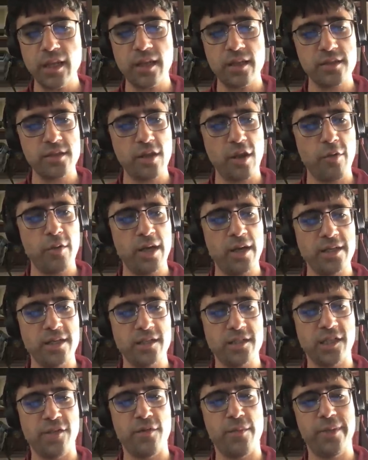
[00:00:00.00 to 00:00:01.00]
Uh, so I want
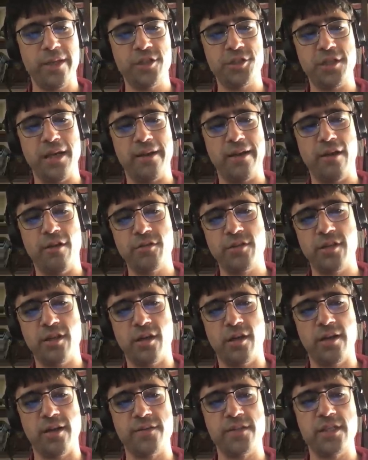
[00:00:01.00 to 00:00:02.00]
to just give a big shout out
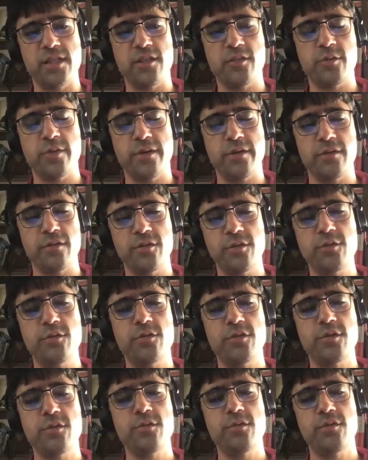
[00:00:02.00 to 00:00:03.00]
to the R S C
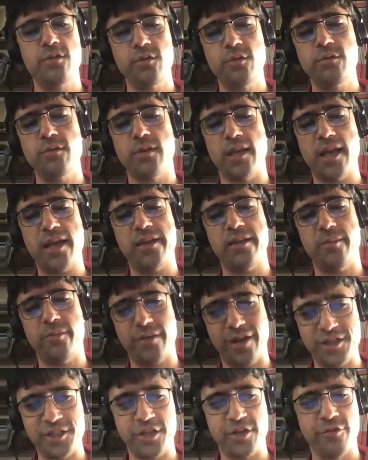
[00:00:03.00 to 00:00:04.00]
twenty-two twenty-nine
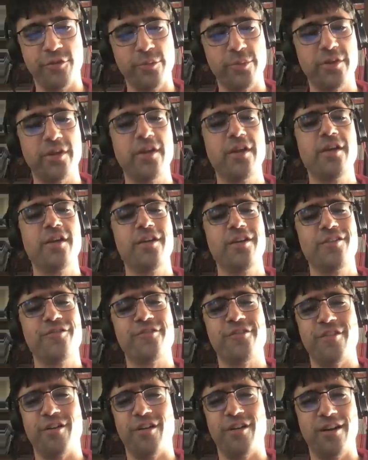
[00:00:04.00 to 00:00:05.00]
project group
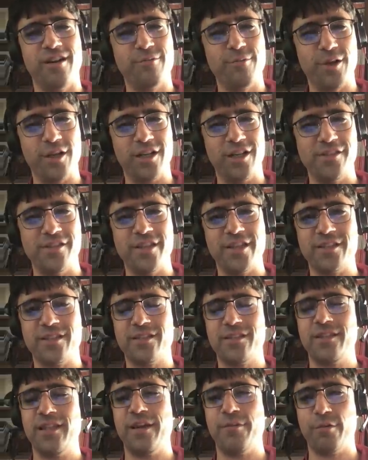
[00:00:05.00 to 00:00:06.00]
for their hard work on
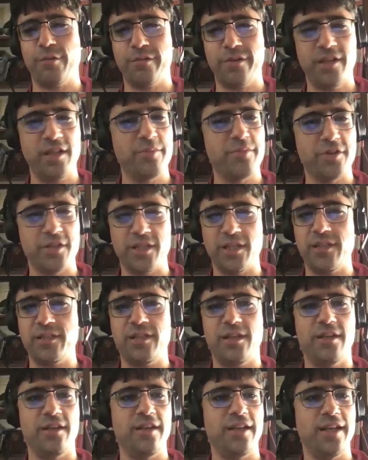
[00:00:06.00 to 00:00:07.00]
this. They were really
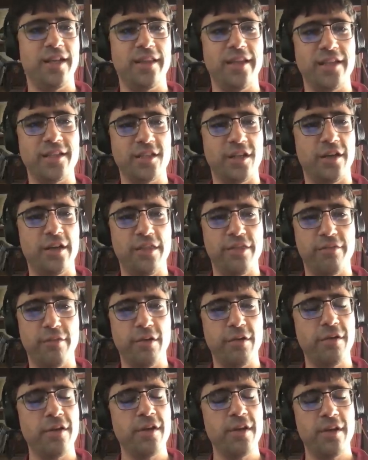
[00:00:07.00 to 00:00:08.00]
persistent and they saw it
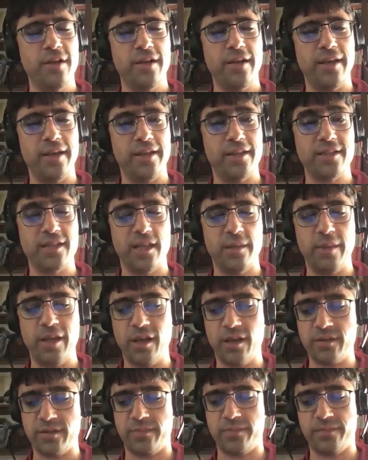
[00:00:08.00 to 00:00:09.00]
through, and it's going
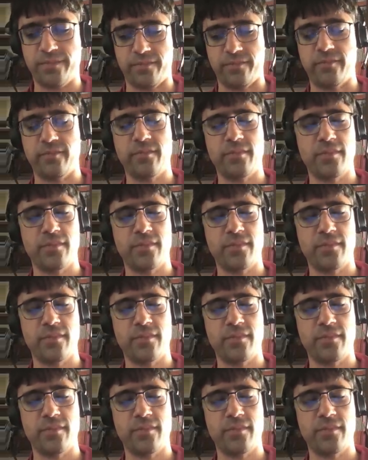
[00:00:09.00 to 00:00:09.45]
to be awesome.